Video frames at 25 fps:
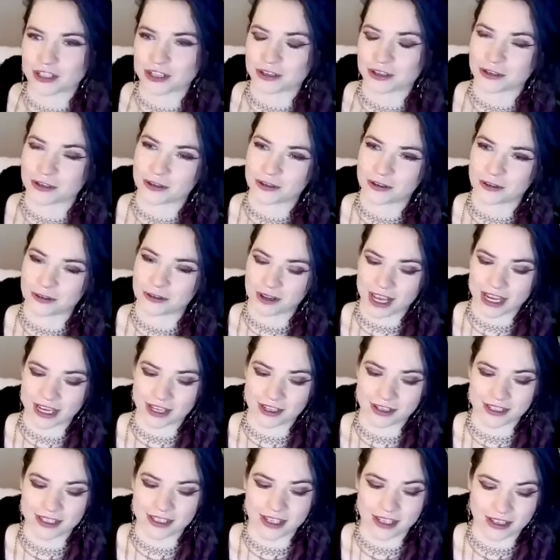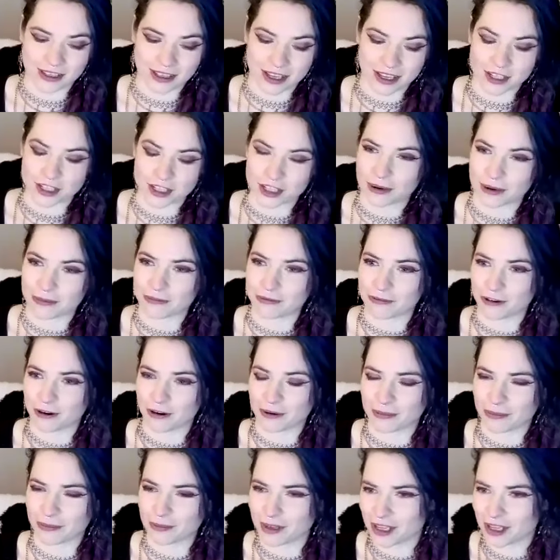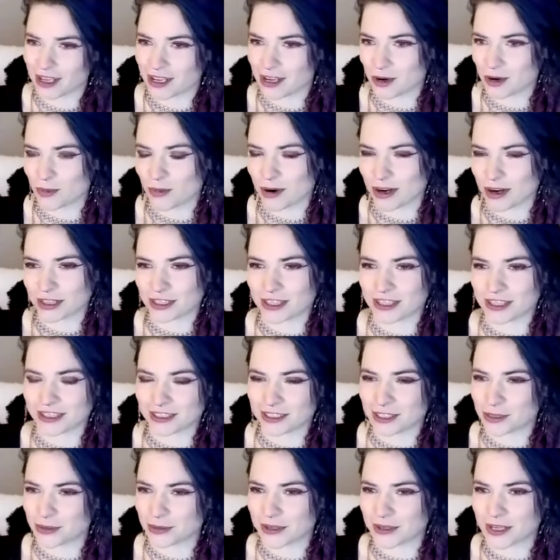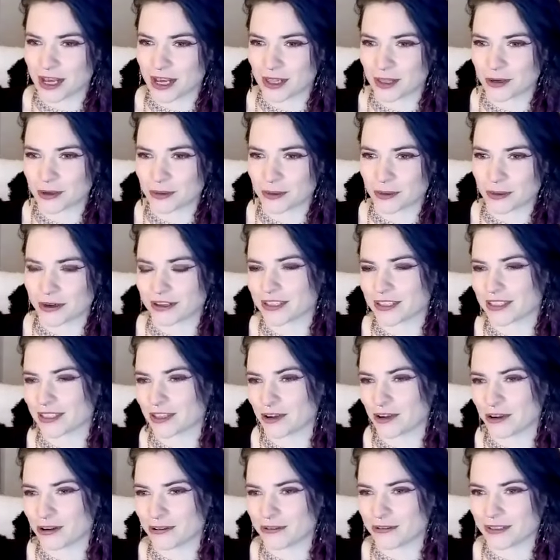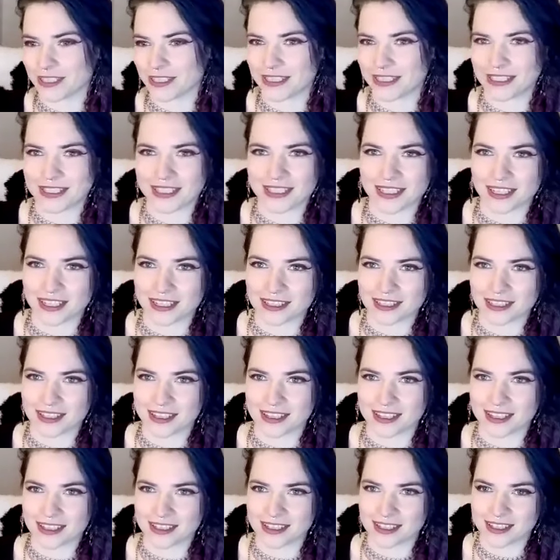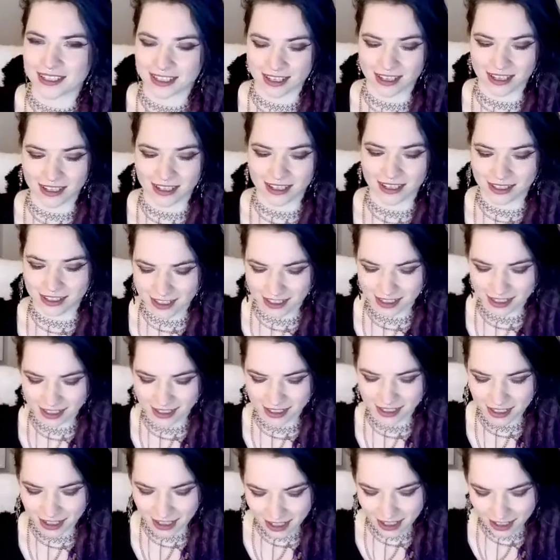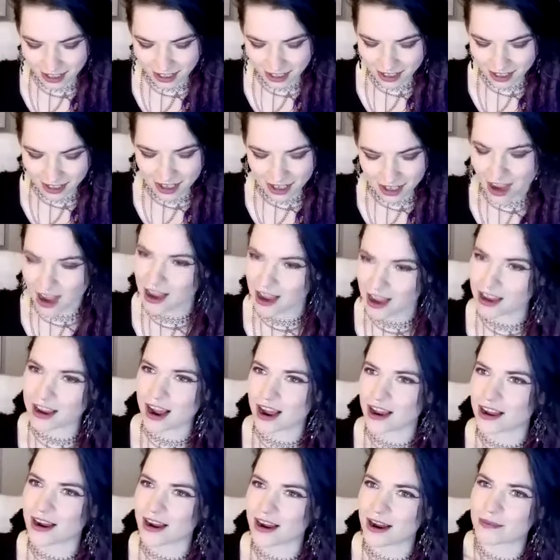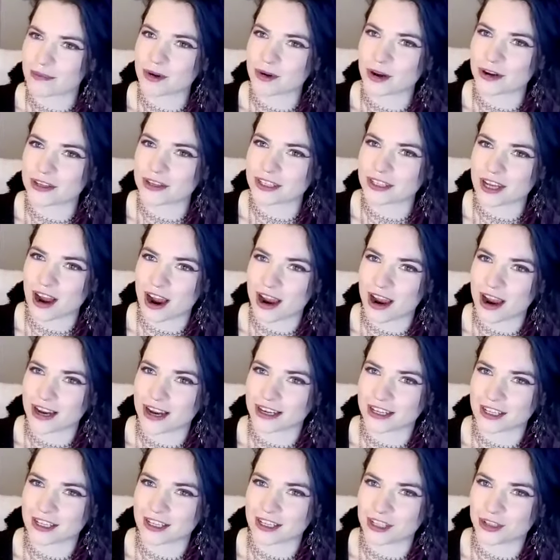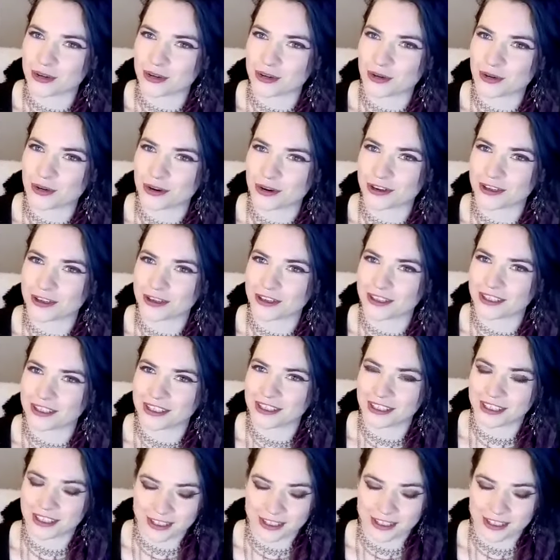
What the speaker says: too, like you said, they jump from one thing to another, where it's COVID, census, they're just I'm not entirely sure